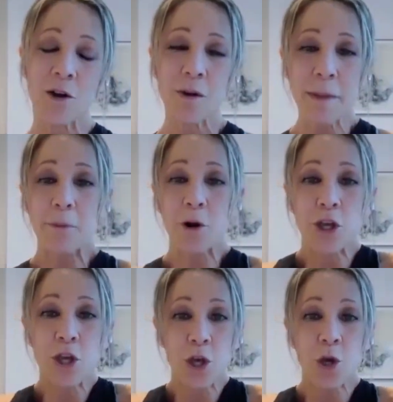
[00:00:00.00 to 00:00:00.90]
Remember,
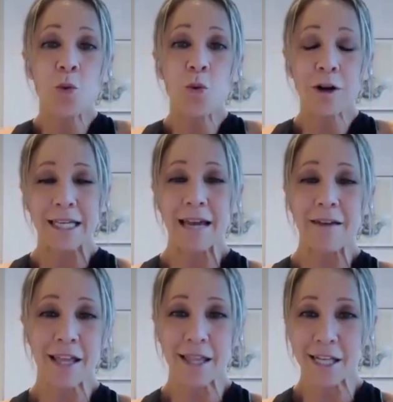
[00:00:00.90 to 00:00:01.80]
you were
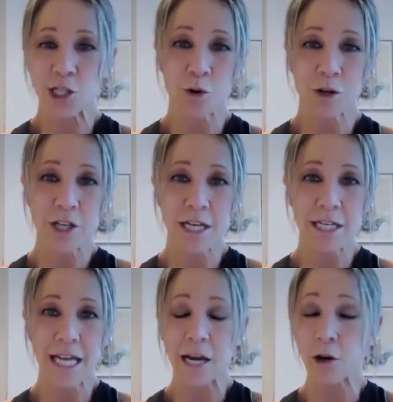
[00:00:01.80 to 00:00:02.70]
given the storage
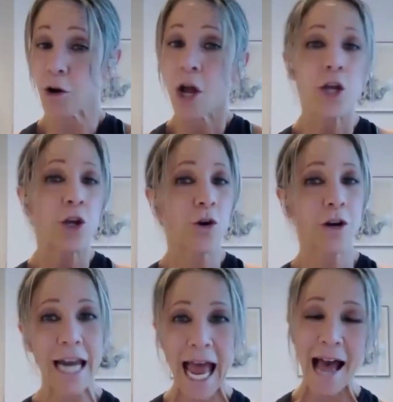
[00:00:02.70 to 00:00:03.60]
container. You're
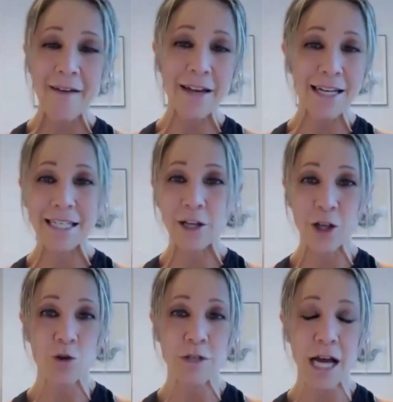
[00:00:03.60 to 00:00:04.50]
going to have it until
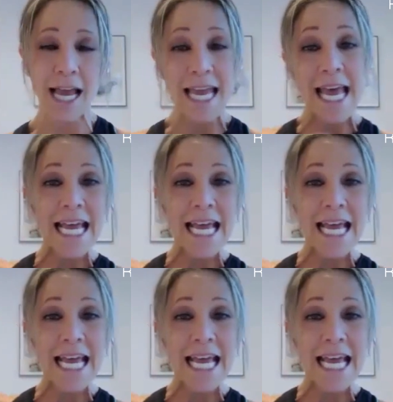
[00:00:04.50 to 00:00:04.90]
you die.